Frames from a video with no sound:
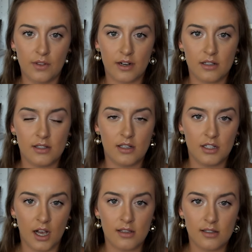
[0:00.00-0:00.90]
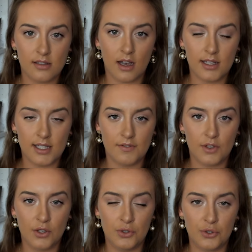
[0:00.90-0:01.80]
there is a dance society that
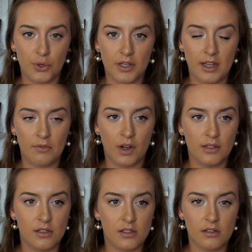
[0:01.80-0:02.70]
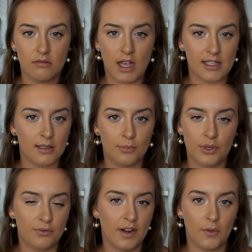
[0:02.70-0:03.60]
you can join that runs at some
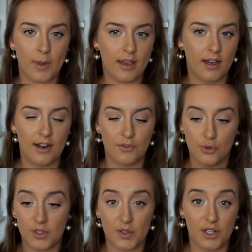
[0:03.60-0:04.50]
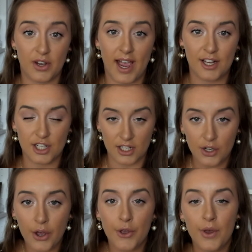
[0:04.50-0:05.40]
point throughout the week. I never joined, so I don't actually
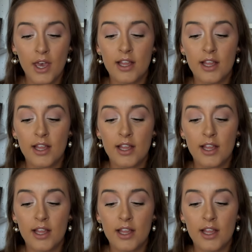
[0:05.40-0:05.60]
know.